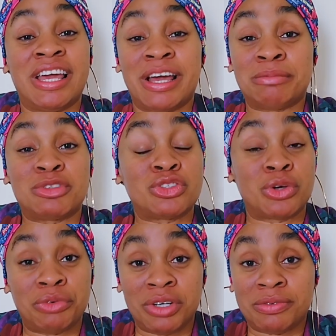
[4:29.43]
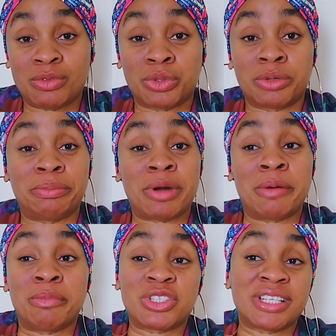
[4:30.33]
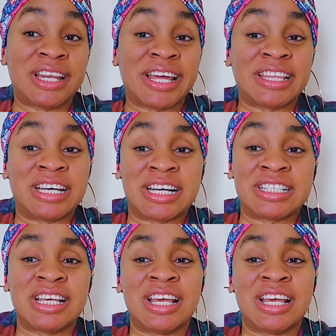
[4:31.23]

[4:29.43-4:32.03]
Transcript: I'm sorry for our busting like that.